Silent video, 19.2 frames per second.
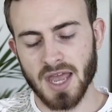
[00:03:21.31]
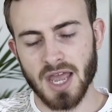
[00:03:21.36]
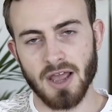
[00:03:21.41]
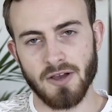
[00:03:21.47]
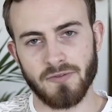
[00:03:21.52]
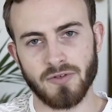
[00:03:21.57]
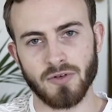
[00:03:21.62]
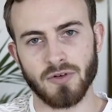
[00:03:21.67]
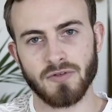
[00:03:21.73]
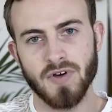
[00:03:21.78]

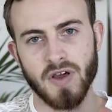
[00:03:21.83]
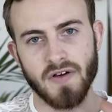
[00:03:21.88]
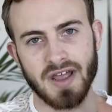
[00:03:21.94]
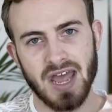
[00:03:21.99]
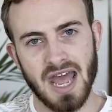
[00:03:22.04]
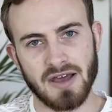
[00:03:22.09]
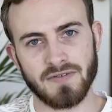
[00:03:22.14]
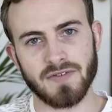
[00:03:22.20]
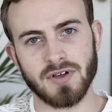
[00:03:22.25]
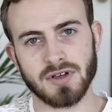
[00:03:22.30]
If you're very
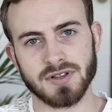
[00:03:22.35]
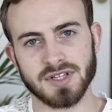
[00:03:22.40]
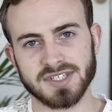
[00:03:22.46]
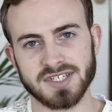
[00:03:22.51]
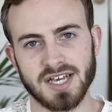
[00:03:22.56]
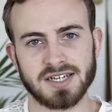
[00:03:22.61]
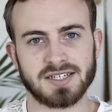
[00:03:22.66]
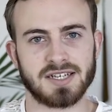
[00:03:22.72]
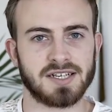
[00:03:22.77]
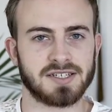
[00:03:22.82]
heavy on the
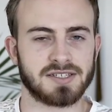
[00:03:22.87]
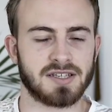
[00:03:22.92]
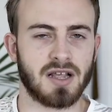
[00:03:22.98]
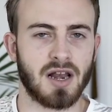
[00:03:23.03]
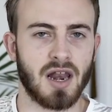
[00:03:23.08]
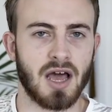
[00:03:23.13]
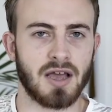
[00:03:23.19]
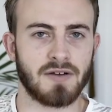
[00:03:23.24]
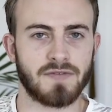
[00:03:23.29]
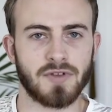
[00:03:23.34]
settings and the
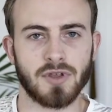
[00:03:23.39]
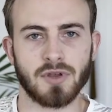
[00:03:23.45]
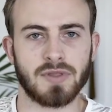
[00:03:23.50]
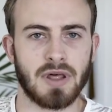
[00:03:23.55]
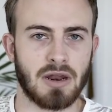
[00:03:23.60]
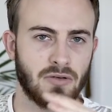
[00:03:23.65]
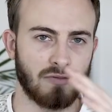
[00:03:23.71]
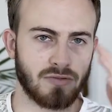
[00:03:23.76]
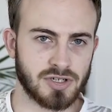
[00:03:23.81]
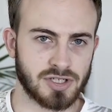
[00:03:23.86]
live view,
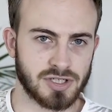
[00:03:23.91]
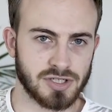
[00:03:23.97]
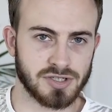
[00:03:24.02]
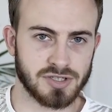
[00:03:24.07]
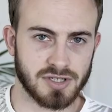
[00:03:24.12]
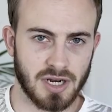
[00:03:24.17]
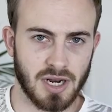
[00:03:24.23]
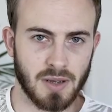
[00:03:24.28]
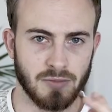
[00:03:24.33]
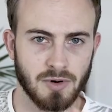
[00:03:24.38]
that'll reduce
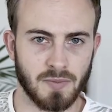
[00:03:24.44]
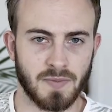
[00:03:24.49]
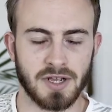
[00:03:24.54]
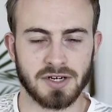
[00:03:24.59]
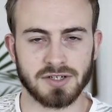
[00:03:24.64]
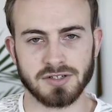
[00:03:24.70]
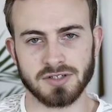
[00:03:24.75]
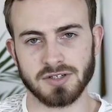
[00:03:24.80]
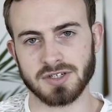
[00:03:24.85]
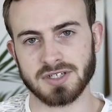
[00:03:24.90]
the number of
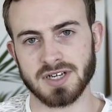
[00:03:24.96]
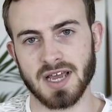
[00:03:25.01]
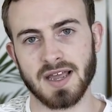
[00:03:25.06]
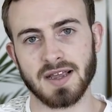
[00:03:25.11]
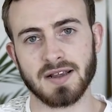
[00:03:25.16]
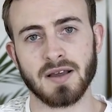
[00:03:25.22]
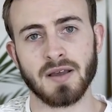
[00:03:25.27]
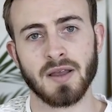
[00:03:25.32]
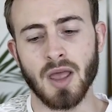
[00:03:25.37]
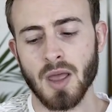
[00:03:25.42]
pictures you
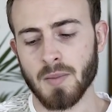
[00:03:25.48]
take.